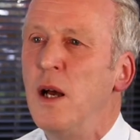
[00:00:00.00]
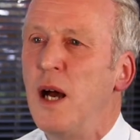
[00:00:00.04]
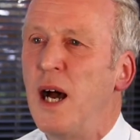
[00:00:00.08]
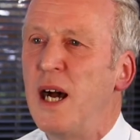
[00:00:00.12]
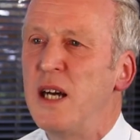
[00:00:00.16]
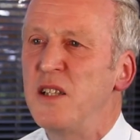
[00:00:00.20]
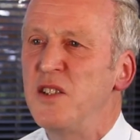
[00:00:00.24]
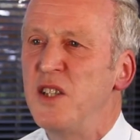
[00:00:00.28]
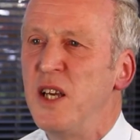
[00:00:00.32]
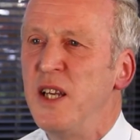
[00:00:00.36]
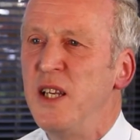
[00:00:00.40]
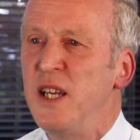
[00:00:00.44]

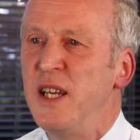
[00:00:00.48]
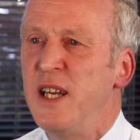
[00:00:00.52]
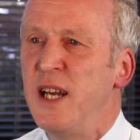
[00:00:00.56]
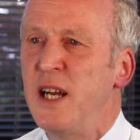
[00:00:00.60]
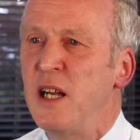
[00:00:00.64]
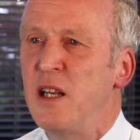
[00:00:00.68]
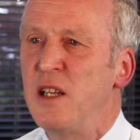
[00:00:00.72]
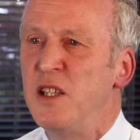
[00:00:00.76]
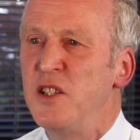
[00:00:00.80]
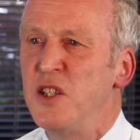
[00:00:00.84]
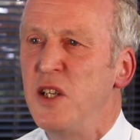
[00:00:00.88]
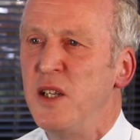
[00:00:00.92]
As
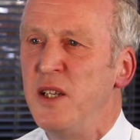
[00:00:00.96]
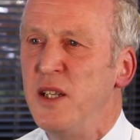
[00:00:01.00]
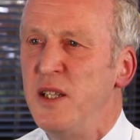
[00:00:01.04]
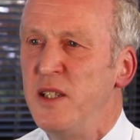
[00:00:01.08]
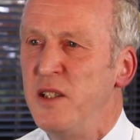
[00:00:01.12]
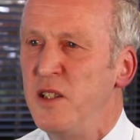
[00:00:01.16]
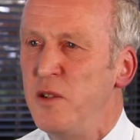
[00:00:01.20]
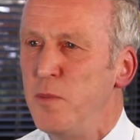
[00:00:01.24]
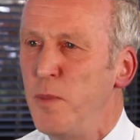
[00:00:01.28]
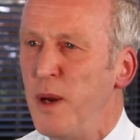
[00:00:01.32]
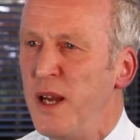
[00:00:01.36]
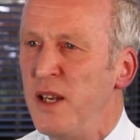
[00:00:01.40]
NEL is an
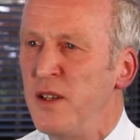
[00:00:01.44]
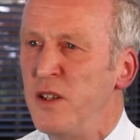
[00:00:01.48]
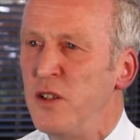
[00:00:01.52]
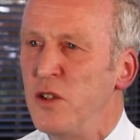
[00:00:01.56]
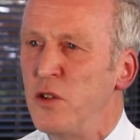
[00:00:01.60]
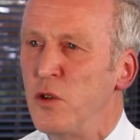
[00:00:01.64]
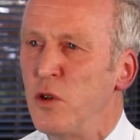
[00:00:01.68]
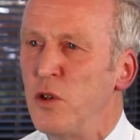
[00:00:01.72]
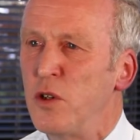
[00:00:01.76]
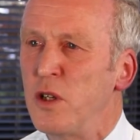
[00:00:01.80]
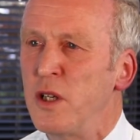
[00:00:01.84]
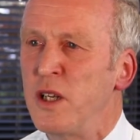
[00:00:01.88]
independent
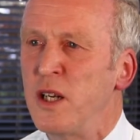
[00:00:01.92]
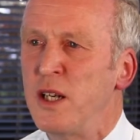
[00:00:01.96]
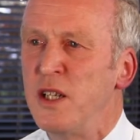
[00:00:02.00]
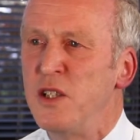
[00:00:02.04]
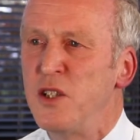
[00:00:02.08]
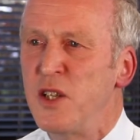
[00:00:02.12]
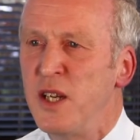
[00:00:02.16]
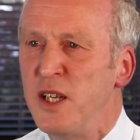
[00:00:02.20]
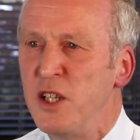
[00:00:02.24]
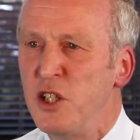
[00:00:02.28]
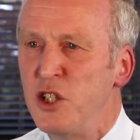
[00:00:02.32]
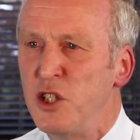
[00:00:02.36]

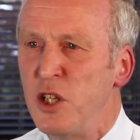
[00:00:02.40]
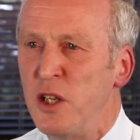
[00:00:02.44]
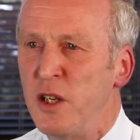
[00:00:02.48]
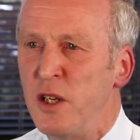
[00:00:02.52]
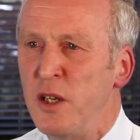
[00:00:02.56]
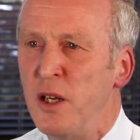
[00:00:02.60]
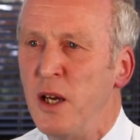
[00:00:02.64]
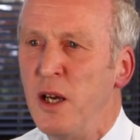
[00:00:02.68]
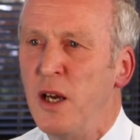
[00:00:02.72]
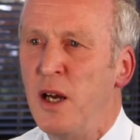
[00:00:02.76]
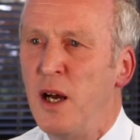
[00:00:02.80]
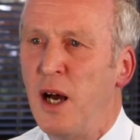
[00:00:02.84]
organisation
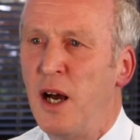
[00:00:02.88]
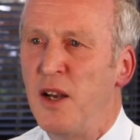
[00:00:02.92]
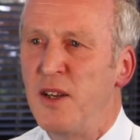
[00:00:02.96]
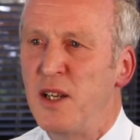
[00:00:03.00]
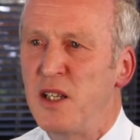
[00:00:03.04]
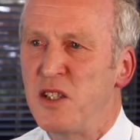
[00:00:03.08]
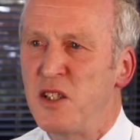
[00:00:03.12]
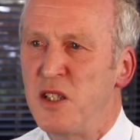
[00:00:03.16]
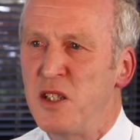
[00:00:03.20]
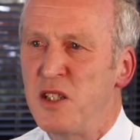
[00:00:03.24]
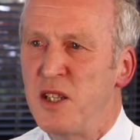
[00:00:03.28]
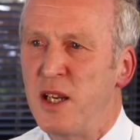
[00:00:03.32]
and
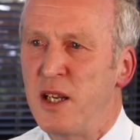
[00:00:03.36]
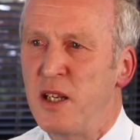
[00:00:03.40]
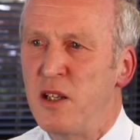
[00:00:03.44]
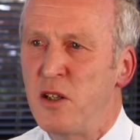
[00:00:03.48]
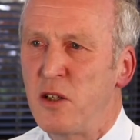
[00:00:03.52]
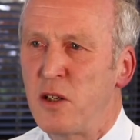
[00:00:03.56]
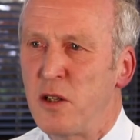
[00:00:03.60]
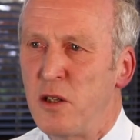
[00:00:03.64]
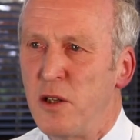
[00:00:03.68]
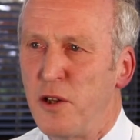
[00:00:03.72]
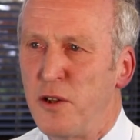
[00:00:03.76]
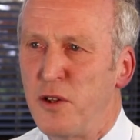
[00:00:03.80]
as a
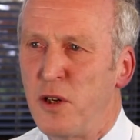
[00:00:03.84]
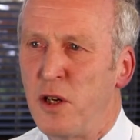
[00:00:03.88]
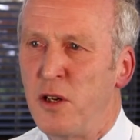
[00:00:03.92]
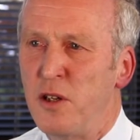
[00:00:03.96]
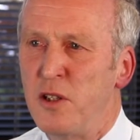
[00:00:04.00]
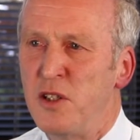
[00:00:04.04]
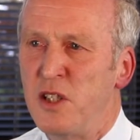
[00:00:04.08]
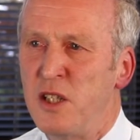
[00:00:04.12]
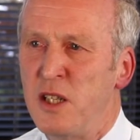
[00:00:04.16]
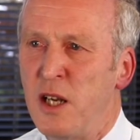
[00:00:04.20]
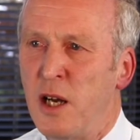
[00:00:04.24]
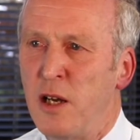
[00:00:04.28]
technical authority,